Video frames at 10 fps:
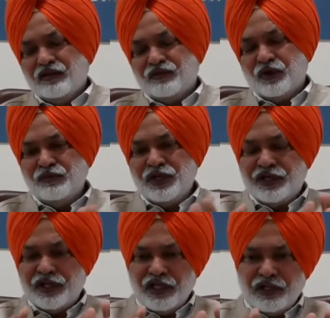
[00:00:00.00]
from the
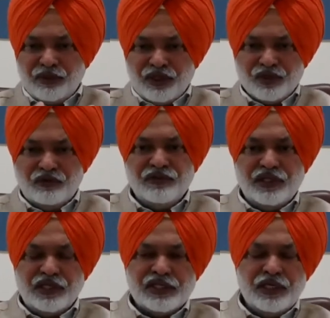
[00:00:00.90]
taking place of
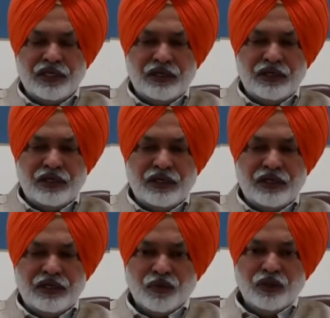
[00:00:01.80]
the accident
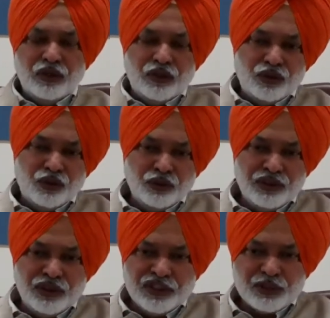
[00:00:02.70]
to
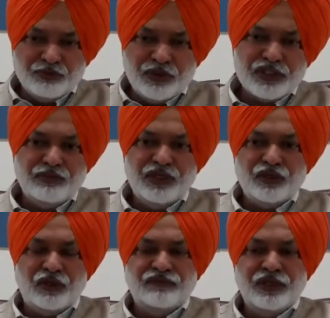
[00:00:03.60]
the
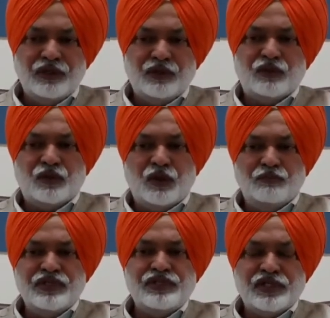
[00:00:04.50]
disbursement of the
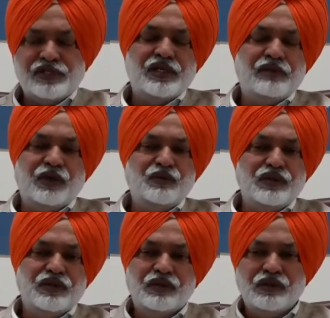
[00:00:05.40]
compensation
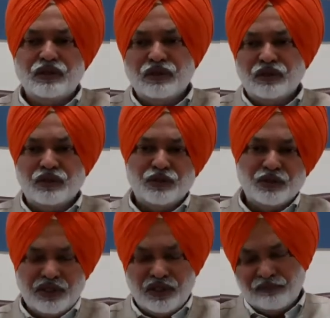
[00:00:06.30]
amount
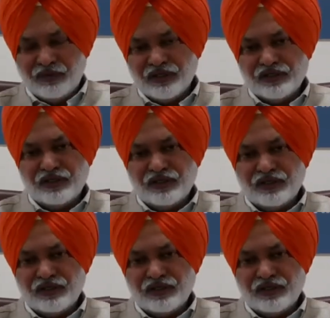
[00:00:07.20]
to the claimants.